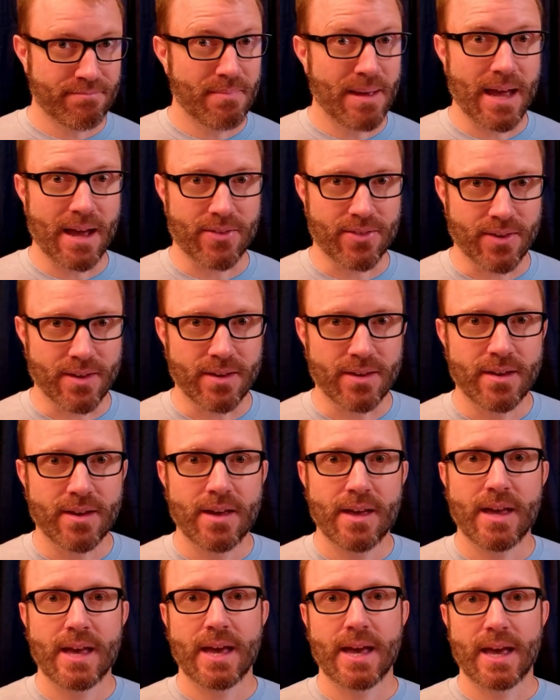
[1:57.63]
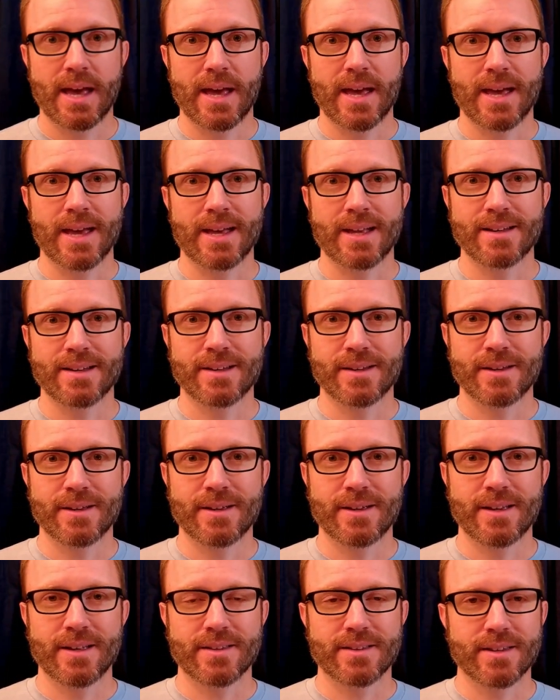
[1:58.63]
mathy and
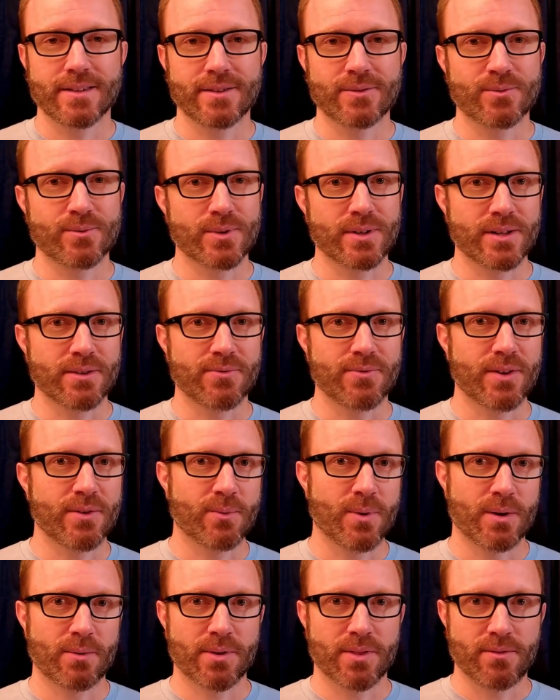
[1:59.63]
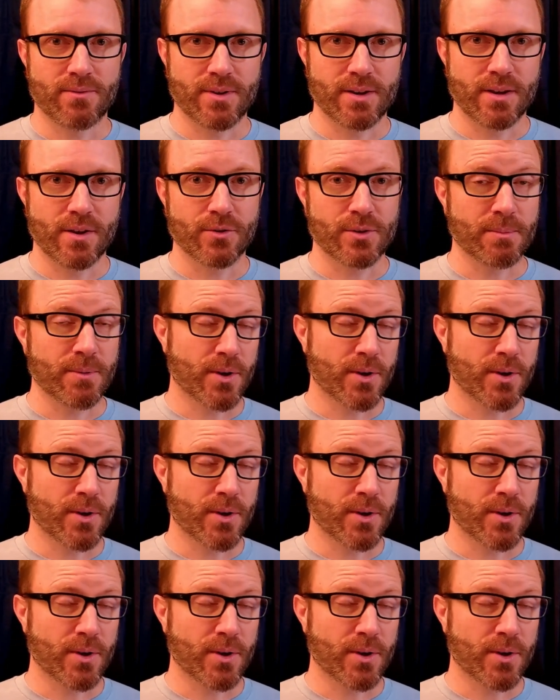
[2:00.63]
it doesn't really fit well with the video.